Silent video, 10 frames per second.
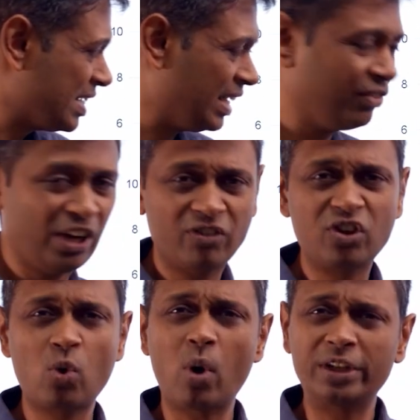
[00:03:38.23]
Here we have
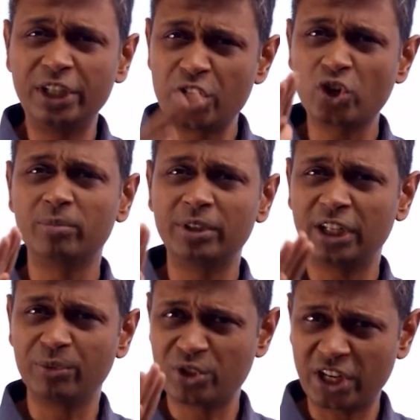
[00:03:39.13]
coordinate
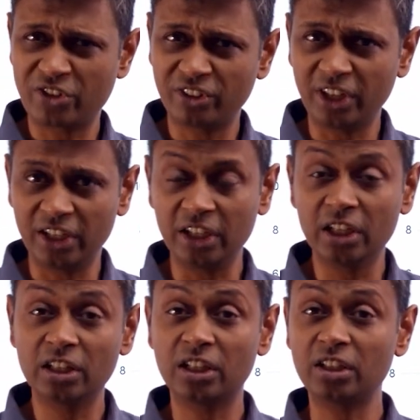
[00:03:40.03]
geometry, which gets tricky.
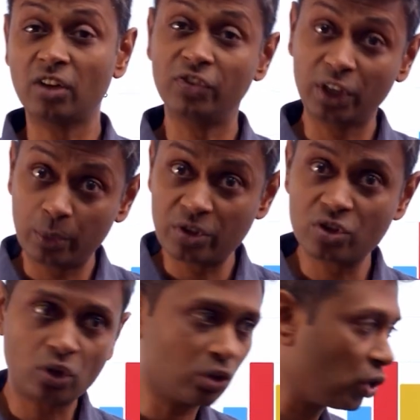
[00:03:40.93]
The tougher
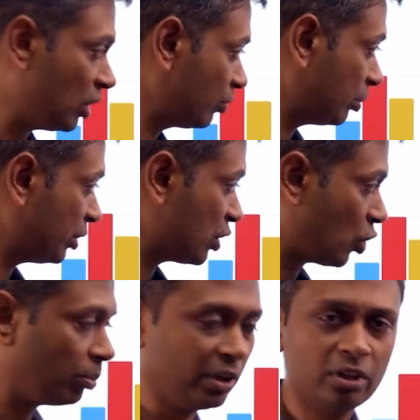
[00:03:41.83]
questions also come from these
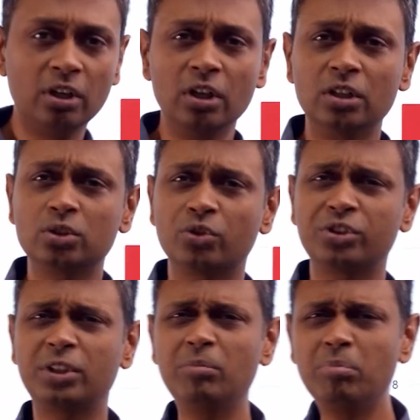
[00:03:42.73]
topics. So
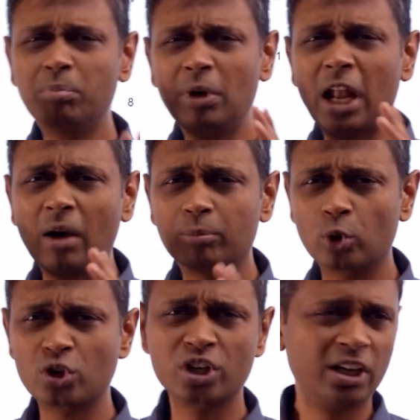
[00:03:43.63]
simple
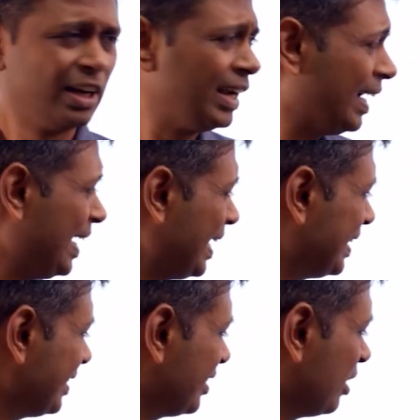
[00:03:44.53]
approach,
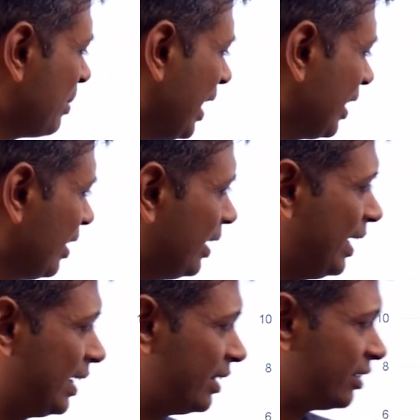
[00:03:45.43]
get this in the bag,
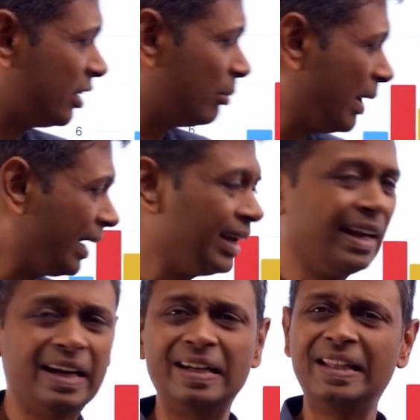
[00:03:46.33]
get this in the bag,
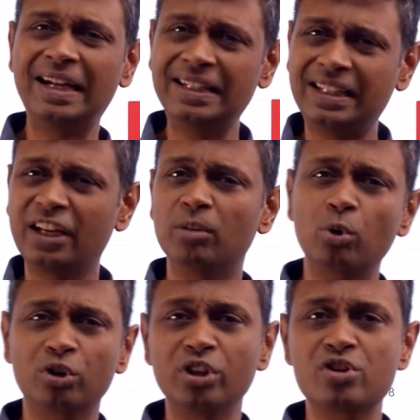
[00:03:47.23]
then think
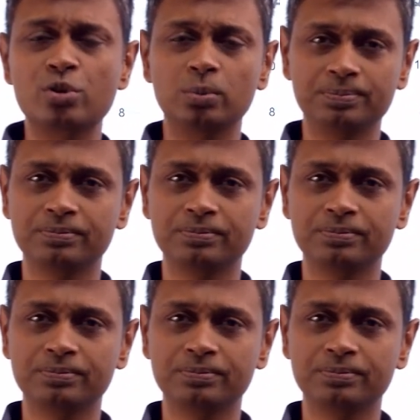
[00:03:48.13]
about these two.